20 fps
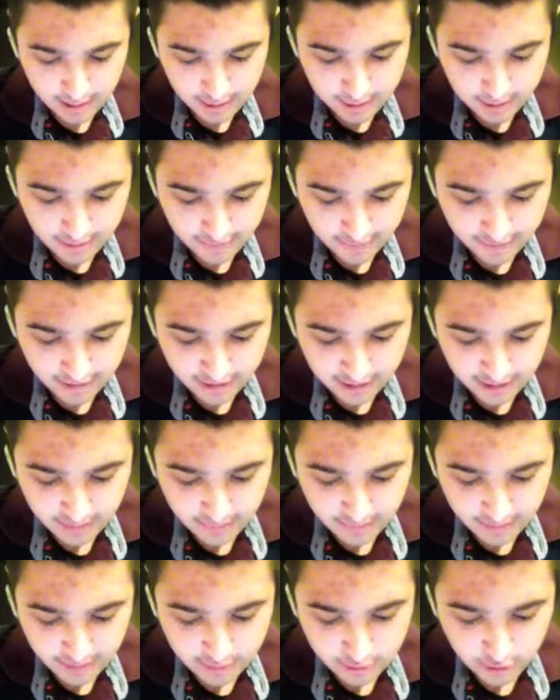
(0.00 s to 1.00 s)
The
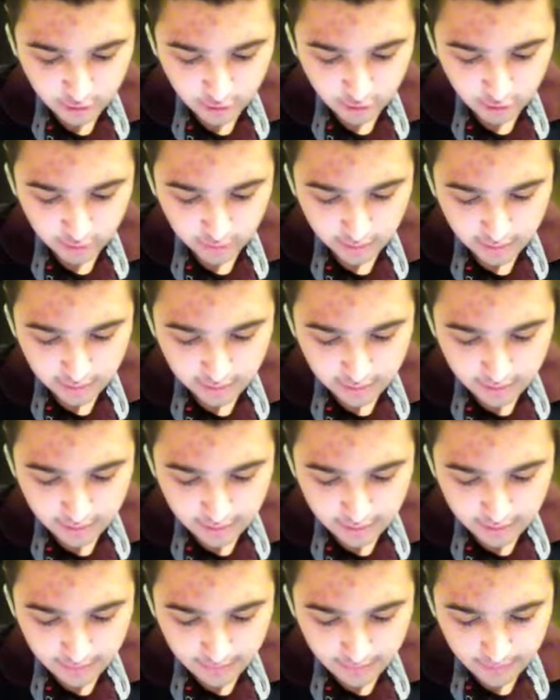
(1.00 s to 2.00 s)
victim told
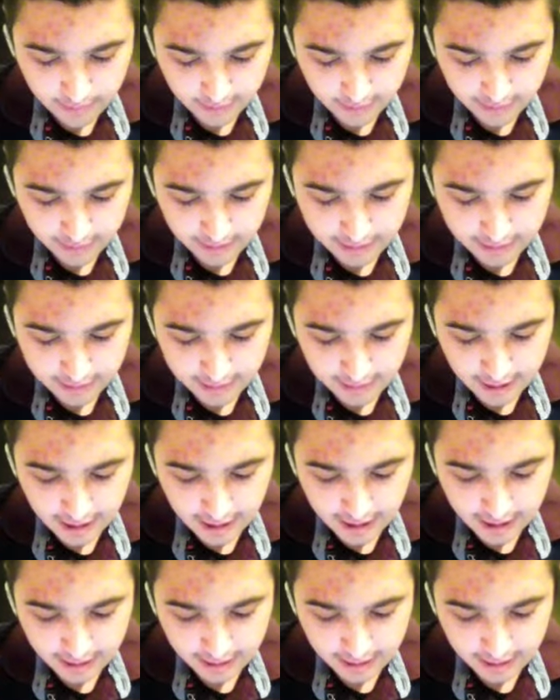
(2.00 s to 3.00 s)
police
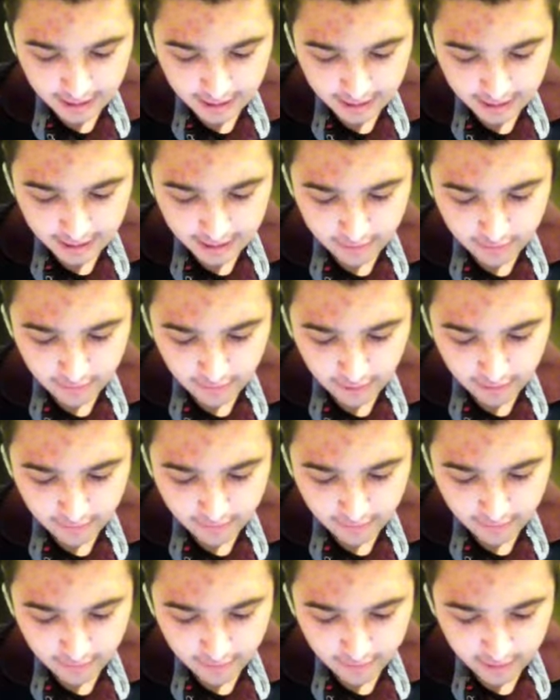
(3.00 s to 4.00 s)
that a
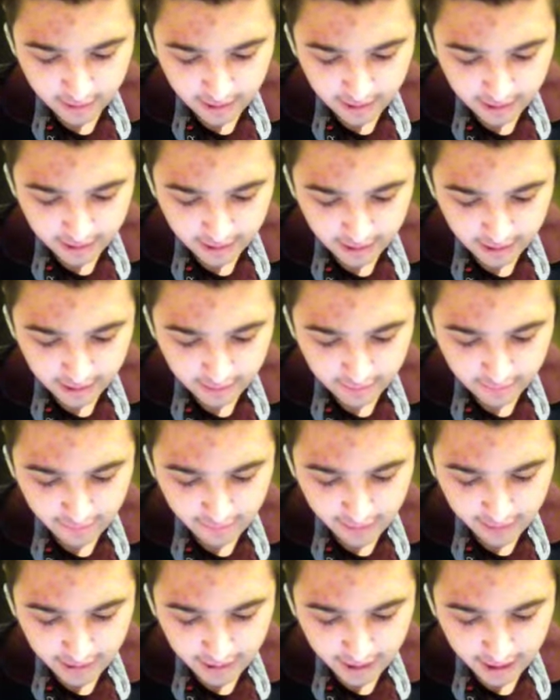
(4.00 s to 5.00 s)
driver
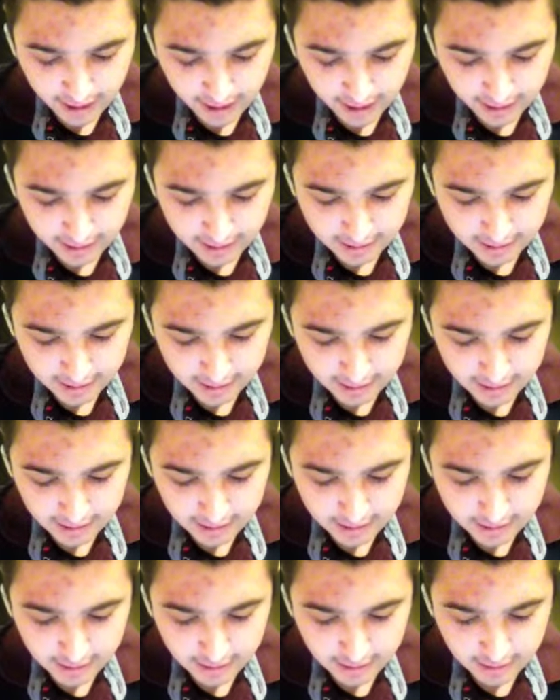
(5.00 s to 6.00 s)
identified as
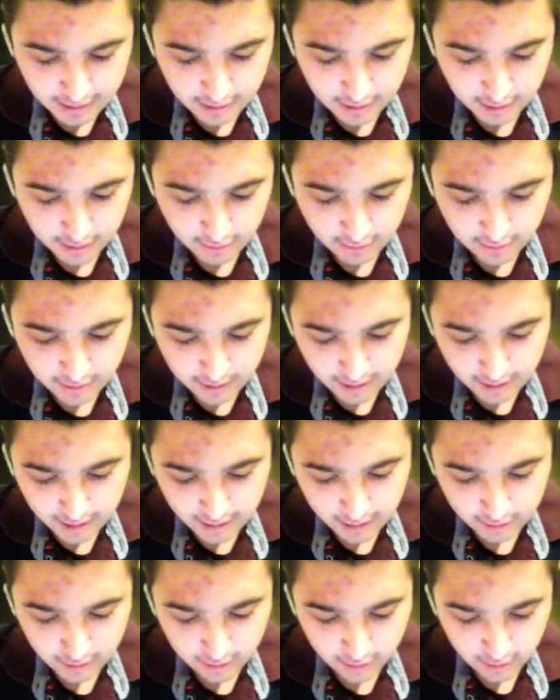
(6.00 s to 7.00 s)
Tiso cut
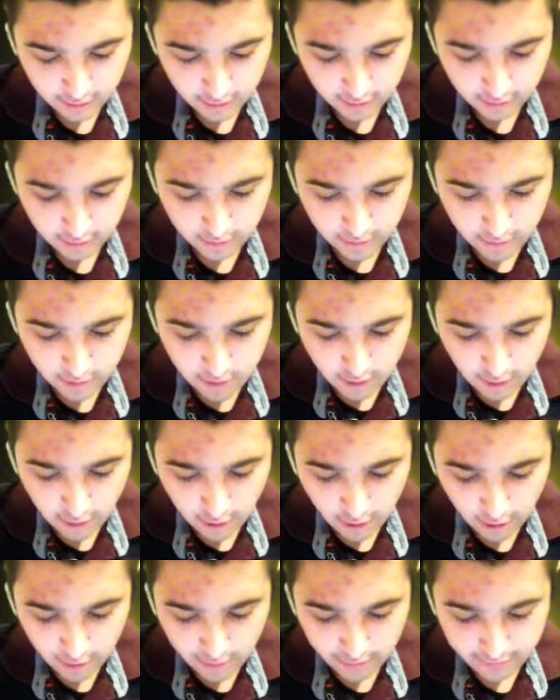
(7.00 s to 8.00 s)
her
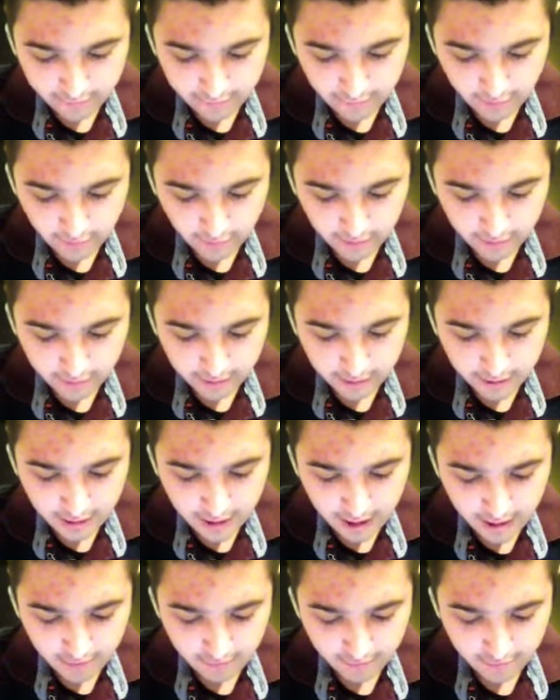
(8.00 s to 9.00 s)
off on the
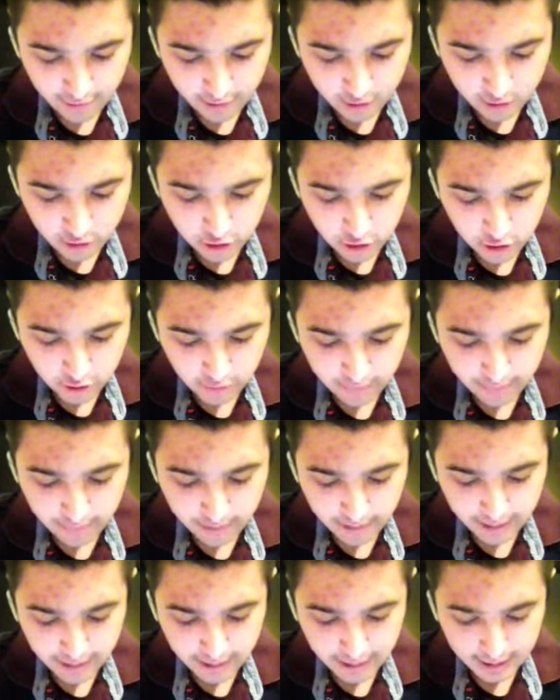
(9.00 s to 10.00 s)
Everett
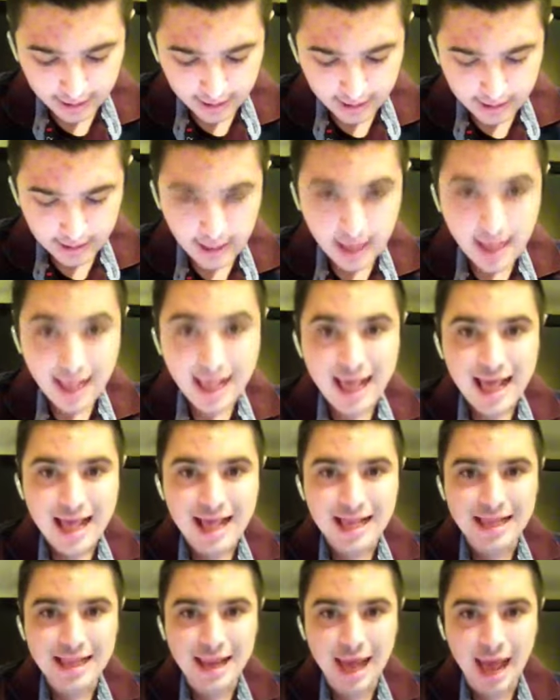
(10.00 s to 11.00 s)
Turnpike in
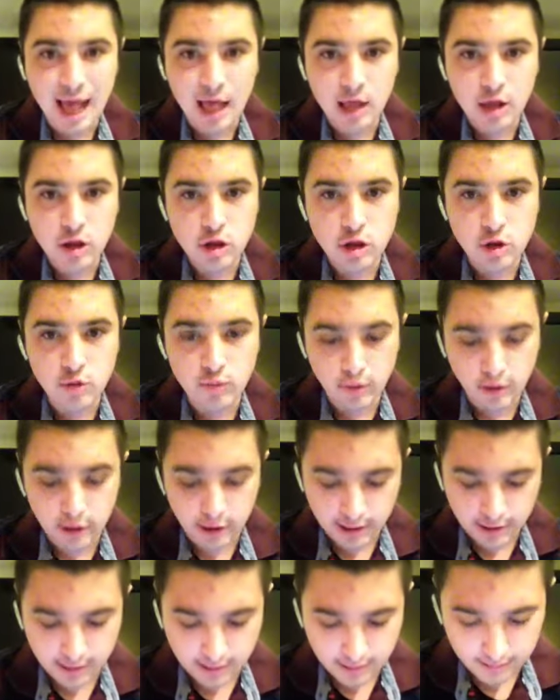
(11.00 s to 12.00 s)

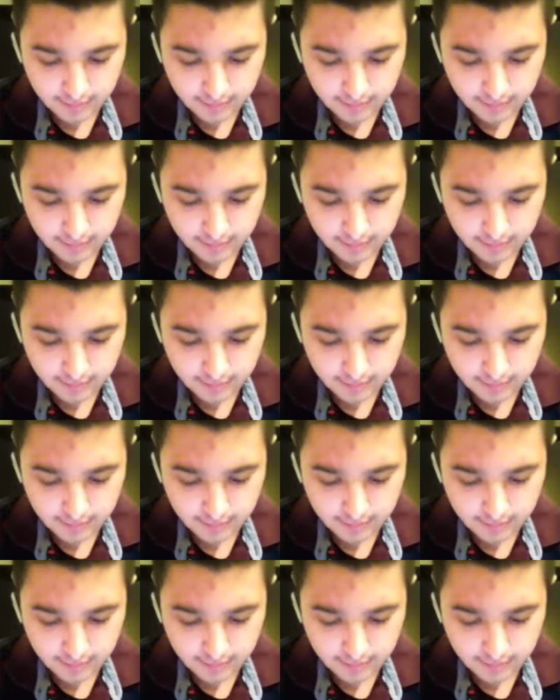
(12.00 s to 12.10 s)
Nashua.